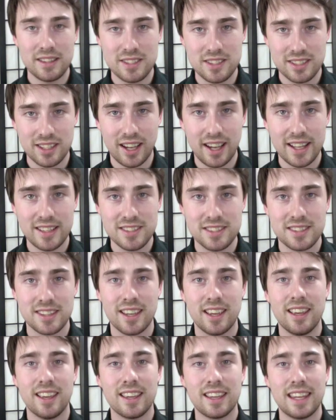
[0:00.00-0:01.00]
sites
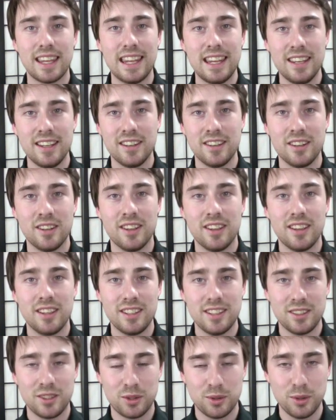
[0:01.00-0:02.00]
in
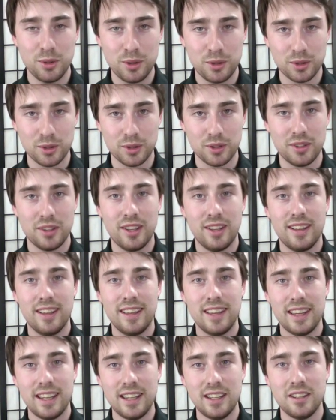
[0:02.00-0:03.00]
Google
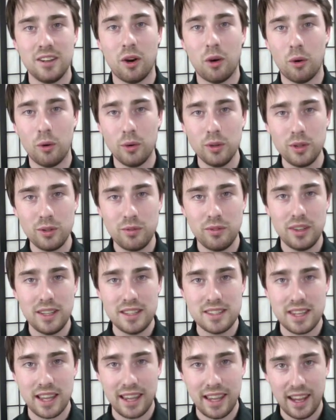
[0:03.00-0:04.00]
in all of
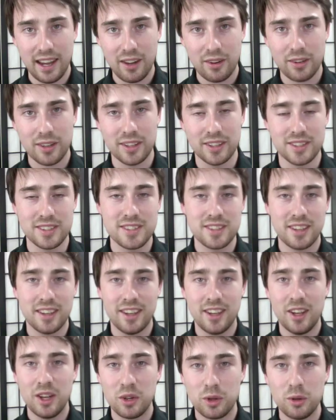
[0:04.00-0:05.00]
these areas,
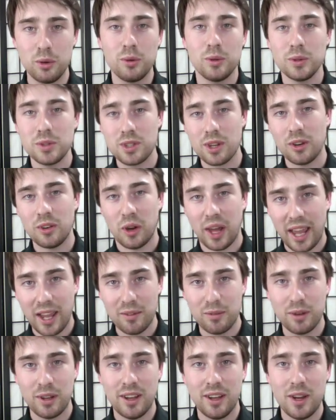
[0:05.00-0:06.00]
Google's going to
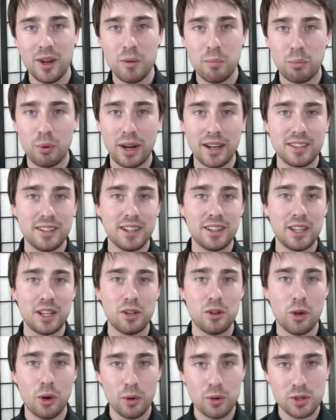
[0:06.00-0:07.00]
have practically
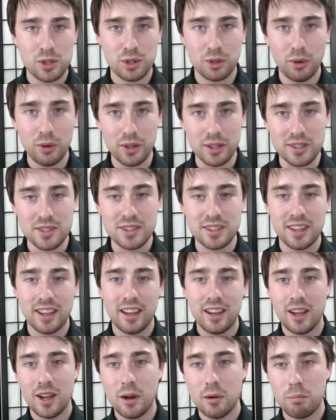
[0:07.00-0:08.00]
no choice
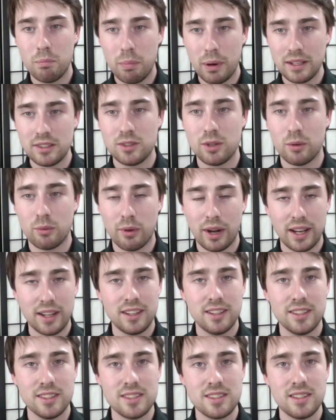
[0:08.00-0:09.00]
but to
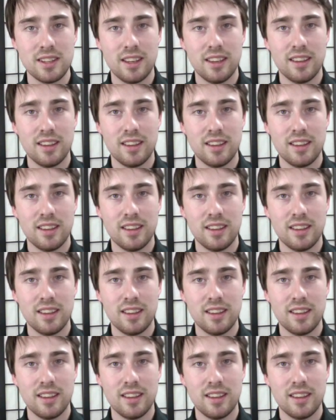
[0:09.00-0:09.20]
rank us